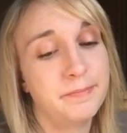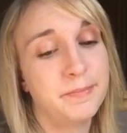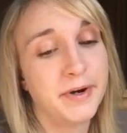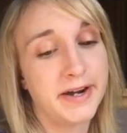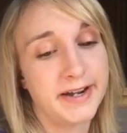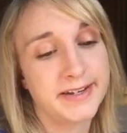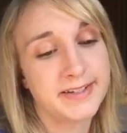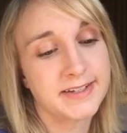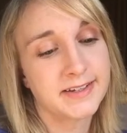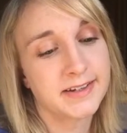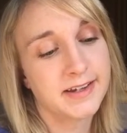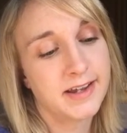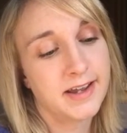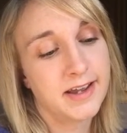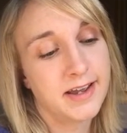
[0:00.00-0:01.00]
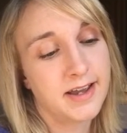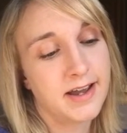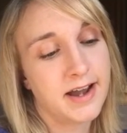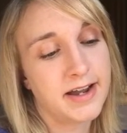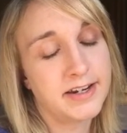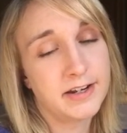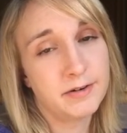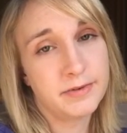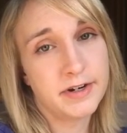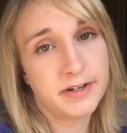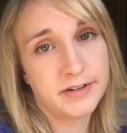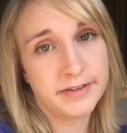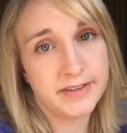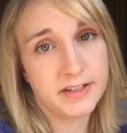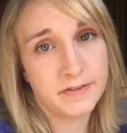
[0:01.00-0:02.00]
but I didn't want
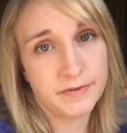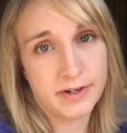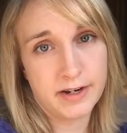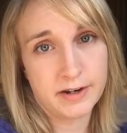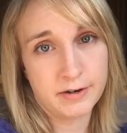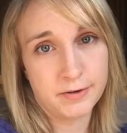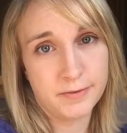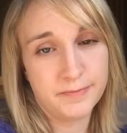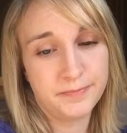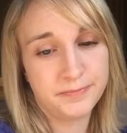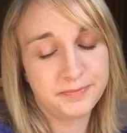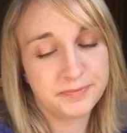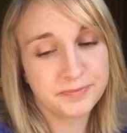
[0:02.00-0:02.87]
to do this video